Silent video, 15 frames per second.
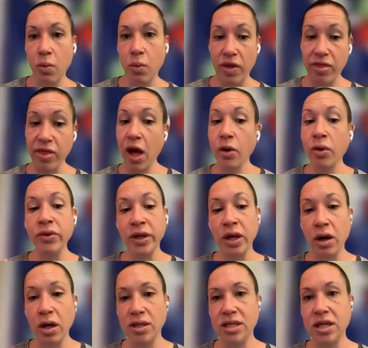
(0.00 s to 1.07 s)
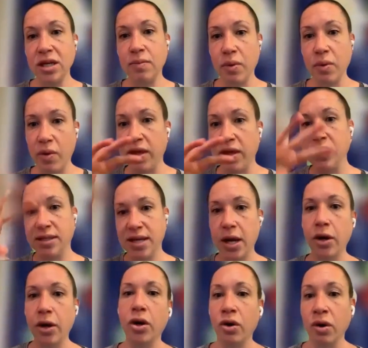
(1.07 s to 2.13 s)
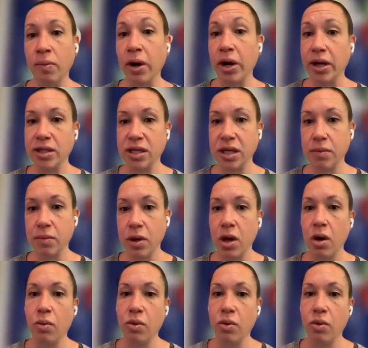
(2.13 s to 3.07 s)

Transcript: with not only our team, but with the entire go-to-market team,